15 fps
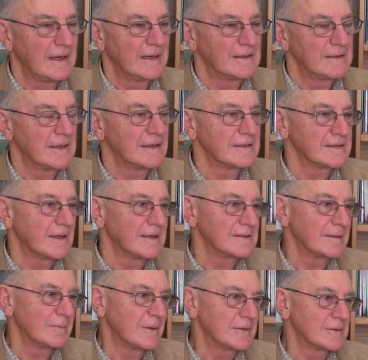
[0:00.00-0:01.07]
in a
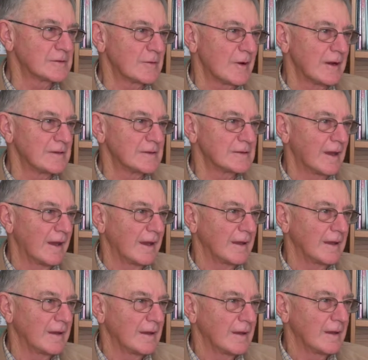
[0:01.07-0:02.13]
sense a bit strange
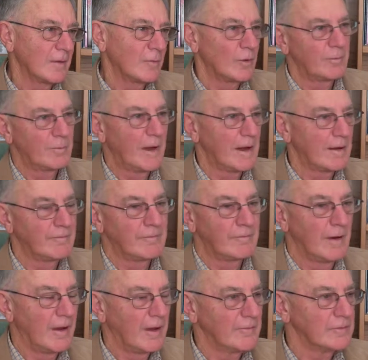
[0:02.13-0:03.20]
saying, what part
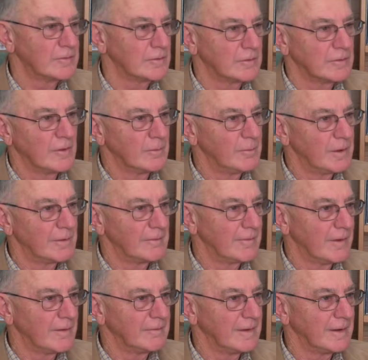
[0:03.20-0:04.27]
of life should God be
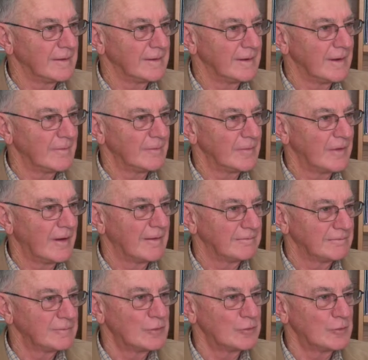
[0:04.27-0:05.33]
involved in? So,
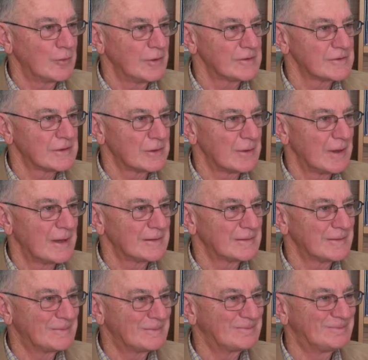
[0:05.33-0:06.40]
good question to ask.